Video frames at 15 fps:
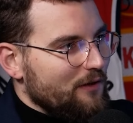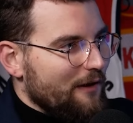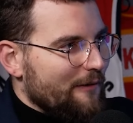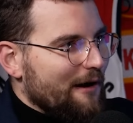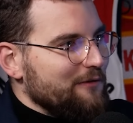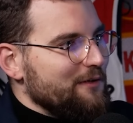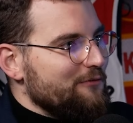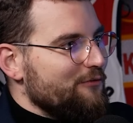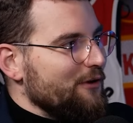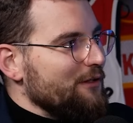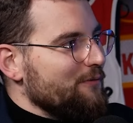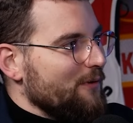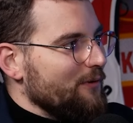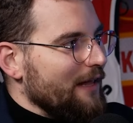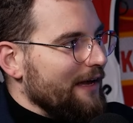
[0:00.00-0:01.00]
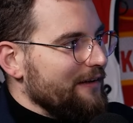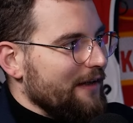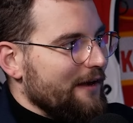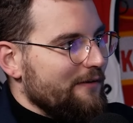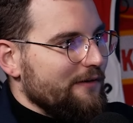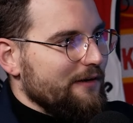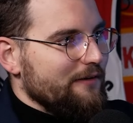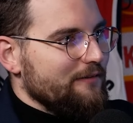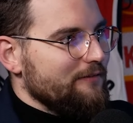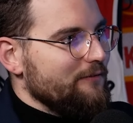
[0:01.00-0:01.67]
around the free throw line area.